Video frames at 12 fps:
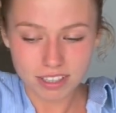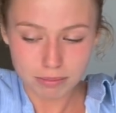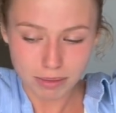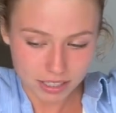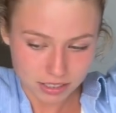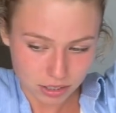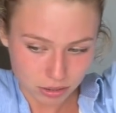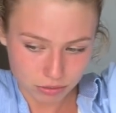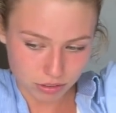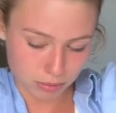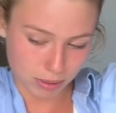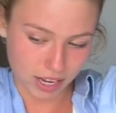in Mexico
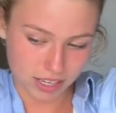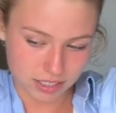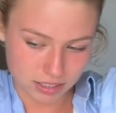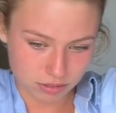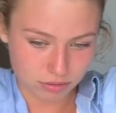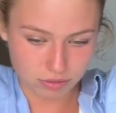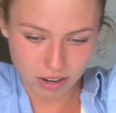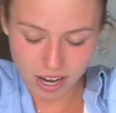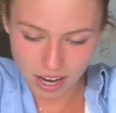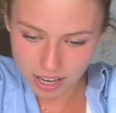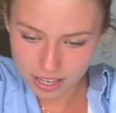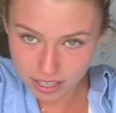for the past
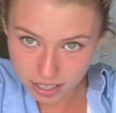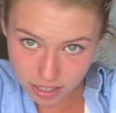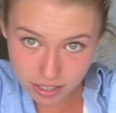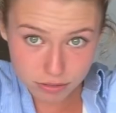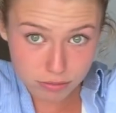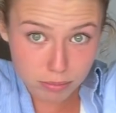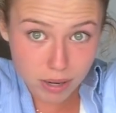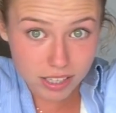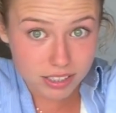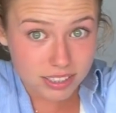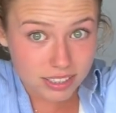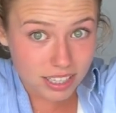5
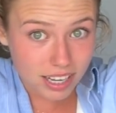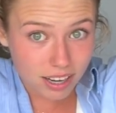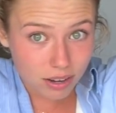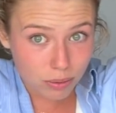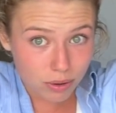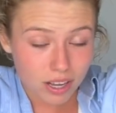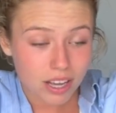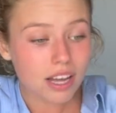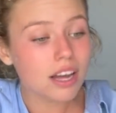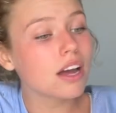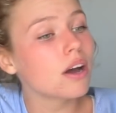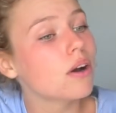months
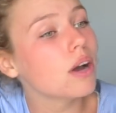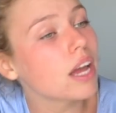now.